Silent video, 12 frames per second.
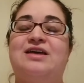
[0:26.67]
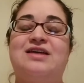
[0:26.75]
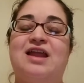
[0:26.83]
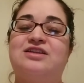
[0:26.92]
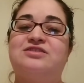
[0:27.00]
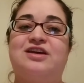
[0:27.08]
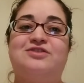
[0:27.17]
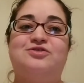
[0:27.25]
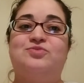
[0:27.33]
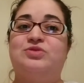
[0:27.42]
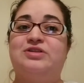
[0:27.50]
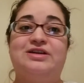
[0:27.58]
And then I just got
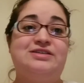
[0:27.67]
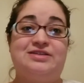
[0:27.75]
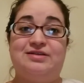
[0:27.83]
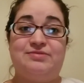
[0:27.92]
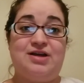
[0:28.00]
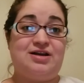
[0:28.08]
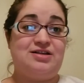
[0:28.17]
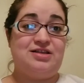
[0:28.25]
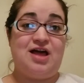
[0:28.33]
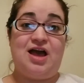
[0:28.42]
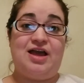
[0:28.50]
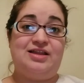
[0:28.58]
super lazy, I'm not gonna
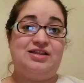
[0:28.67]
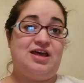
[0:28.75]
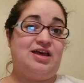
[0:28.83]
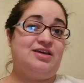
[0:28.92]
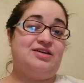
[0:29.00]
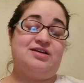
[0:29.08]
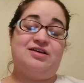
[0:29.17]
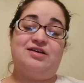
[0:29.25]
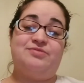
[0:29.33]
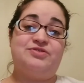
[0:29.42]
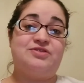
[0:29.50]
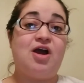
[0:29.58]
lie, like,
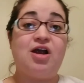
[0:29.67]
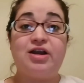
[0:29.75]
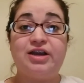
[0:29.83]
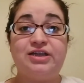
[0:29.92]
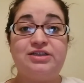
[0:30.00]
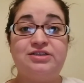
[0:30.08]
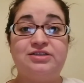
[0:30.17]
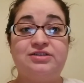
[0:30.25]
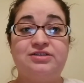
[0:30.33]
I'm sorry.